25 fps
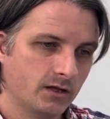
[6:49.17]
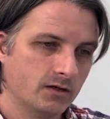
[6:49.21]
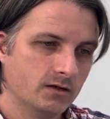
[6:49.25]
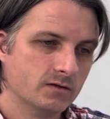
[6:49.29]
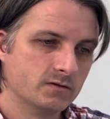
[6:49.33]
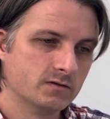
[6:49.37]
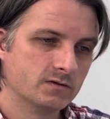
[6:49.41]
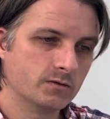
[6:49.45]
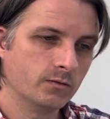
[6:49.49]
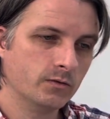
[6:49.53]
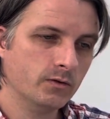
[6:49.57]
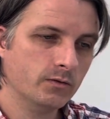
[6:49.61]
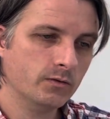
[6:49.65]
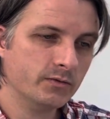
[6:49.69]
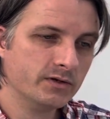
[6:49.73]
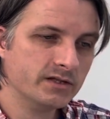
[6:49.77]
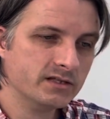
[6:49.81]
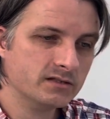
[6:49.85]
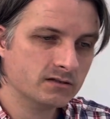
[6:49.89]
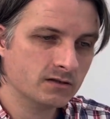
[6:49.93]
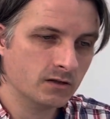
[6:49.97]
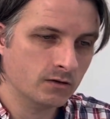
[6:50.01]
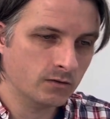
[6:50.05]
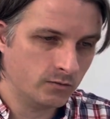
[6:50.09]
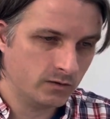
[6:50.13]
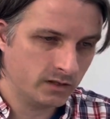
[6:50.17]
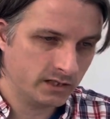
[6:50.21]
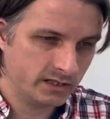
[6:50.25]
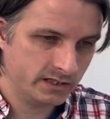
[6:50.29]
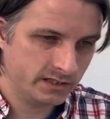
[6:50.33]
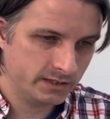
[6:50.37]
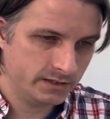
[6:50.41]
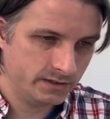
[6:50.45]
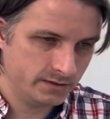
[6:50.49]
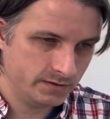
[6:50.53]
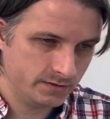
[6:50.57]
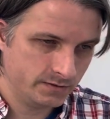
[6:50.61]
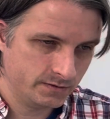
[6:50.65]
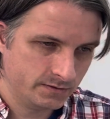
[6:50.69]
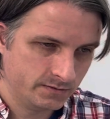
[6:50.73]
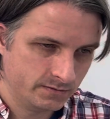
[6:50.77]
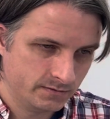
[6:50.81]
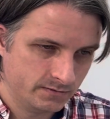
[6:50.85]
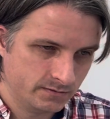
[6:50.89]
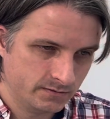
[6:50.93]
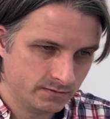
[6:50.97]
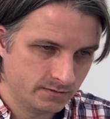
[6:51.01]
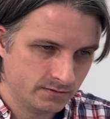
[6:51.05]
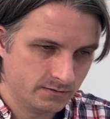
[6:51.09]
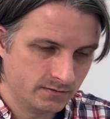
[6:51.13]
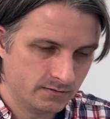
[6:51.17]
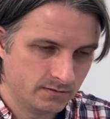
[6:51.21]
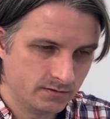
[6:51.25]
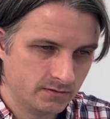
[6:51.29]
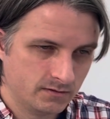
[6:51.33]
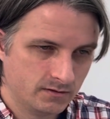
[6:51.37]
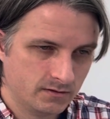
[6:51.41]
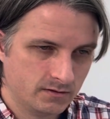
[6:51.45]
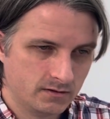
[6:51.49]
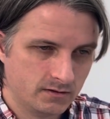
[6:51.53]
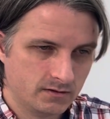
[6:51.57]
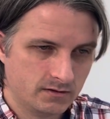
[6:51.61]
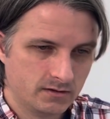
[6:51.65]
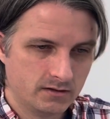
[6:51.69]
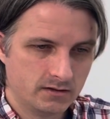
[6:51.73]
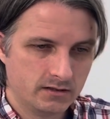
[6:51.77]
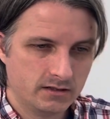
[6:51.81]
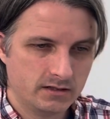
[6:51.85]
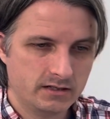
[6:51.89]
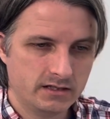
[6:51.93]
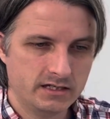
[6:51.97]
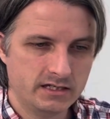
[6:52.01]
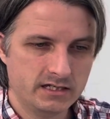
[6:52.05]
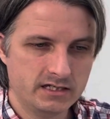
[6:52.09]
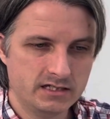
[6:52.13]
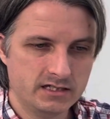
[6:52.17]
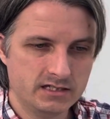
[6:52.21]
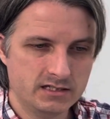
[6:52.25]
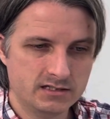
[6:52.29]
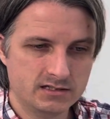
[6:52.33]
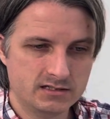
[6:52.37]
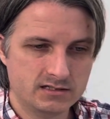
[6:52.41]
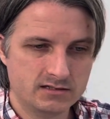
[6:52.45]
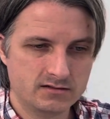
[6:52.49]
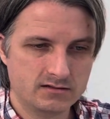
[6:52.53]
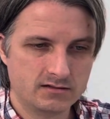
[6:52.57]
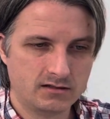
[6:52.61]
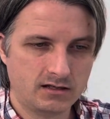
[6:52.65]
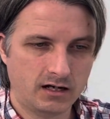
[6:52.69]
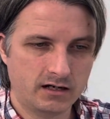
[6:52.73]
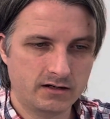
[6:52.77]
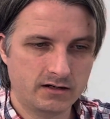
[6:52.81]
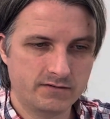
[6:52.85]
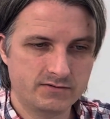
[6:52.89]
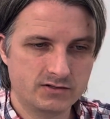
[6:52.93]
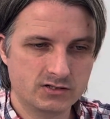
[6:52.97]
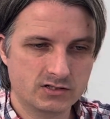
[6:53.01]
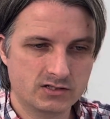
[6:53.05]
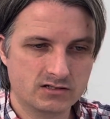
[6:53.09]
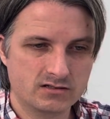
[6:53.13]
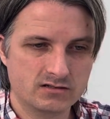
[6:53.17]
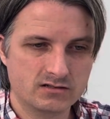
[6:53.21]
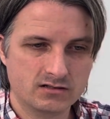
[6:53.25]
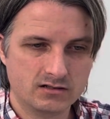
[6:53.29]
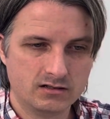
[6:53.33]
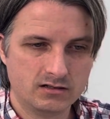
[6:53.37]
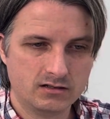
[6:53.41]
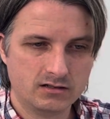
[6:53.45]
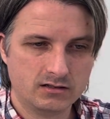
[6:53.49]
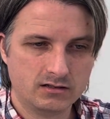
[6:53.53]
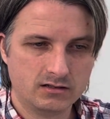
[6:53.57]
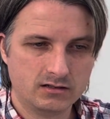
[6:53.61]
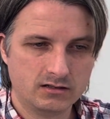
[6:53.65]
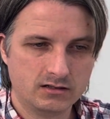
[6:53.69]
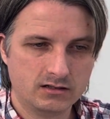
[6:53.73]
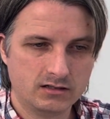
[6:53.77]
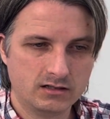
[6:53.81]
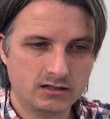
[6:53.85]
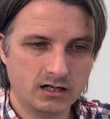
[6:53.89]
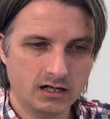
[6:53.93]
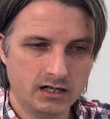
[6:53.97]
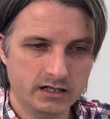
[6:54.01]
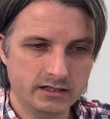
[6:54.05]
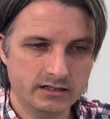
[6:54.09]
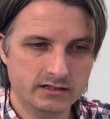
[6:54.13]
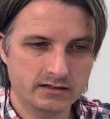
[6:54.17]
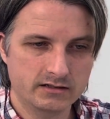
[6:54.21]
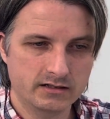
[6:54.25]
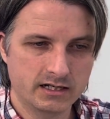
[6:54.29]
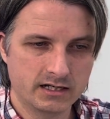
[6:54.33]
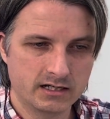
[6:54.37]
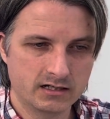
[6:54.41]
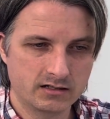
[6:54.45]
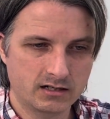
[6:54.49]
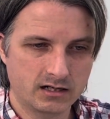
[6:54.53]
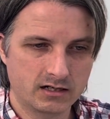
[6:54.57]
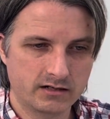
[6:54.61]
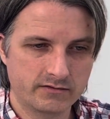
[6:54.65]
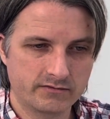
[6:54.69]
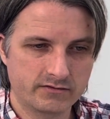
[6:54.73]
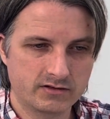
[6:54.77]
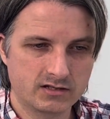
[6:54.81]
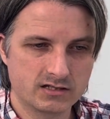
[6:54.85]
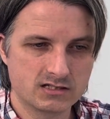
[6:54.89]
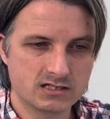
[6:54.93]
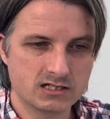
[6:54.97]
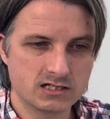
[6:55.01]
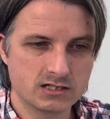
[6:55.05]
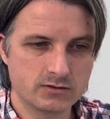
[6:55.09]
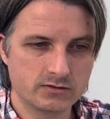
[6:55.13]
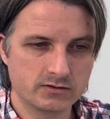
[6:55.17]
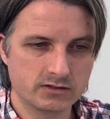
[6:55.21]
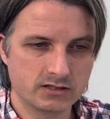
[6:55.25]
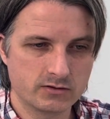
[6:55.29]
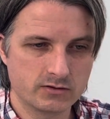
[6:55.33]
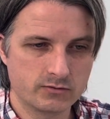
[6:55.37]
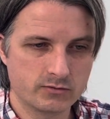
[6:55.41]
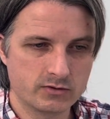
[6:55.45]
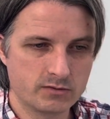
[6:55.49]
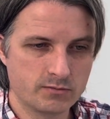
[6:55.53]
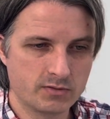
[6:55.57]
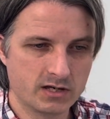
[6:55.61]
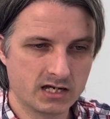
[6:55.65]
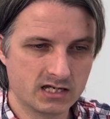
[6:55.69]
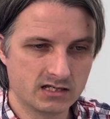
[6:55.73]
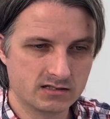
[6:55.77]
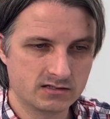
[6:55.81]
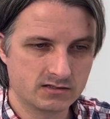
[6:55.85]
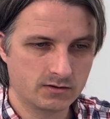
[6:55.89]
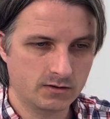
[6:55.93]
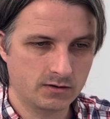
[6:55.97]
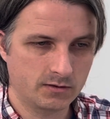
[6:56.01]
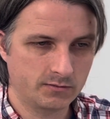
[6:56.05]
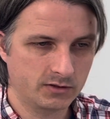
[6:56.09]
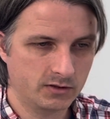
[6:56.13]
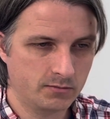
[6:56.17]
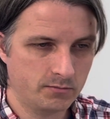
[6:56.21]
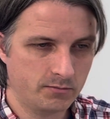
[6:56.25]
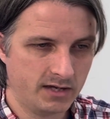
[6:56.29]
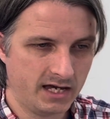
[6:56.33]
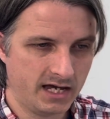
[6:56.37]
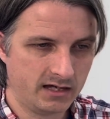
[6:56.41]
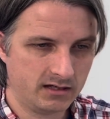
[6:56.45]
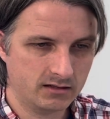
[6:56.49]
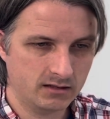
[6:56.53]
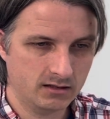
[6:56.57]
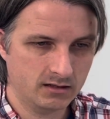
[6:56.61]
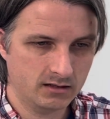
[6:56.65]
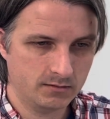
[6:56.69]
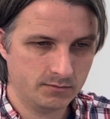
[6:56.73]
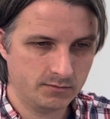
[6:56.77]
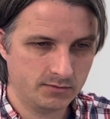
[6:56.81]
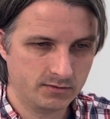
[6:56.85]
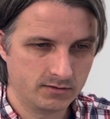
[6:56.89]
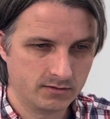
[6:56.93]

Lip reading: So what we don't want to do is kind of just cut and kind of continually repaste. So I'm going to back up.